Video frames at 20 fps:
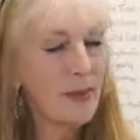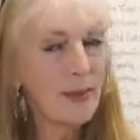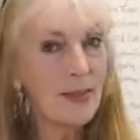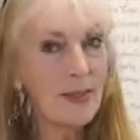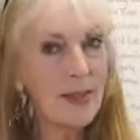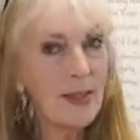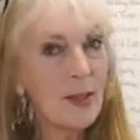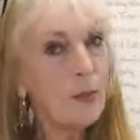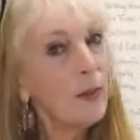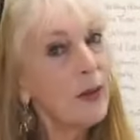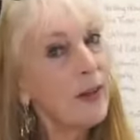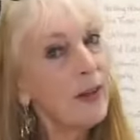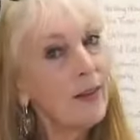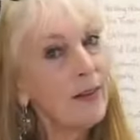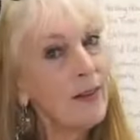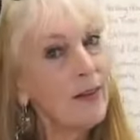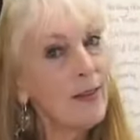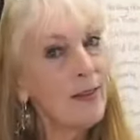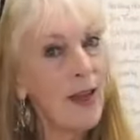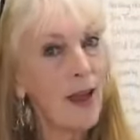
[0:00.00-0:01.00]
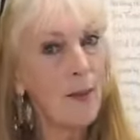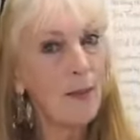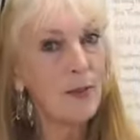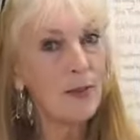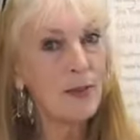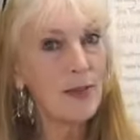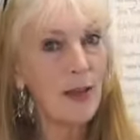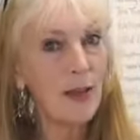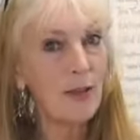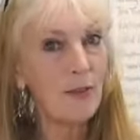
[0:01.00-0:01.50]
still working on the apple
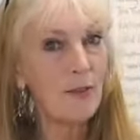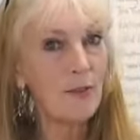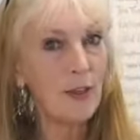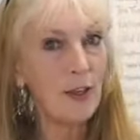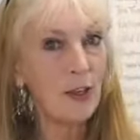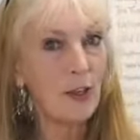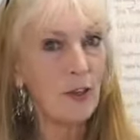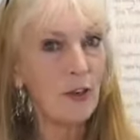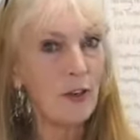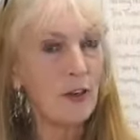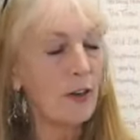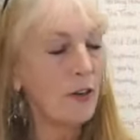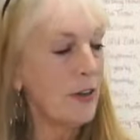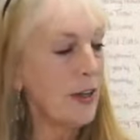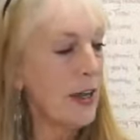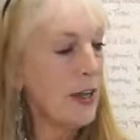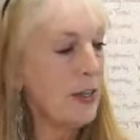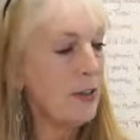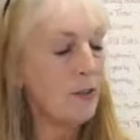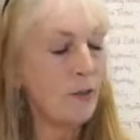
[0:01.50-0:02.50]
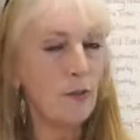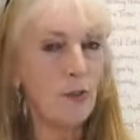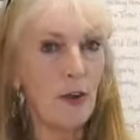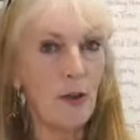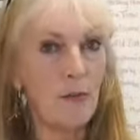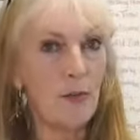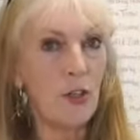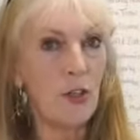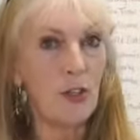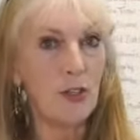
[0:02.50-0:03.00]
cider vinegar created
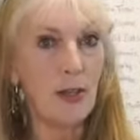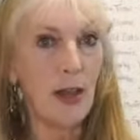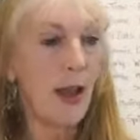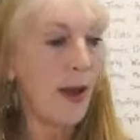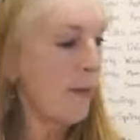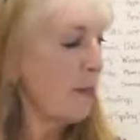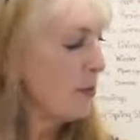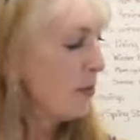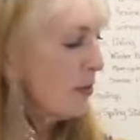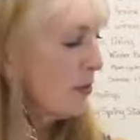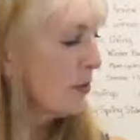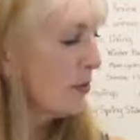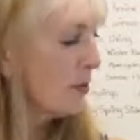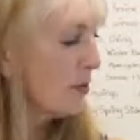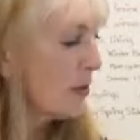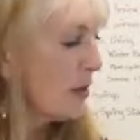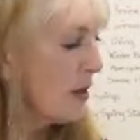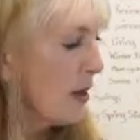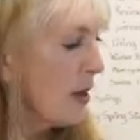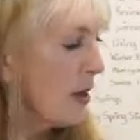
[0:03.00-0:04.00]
from just apples.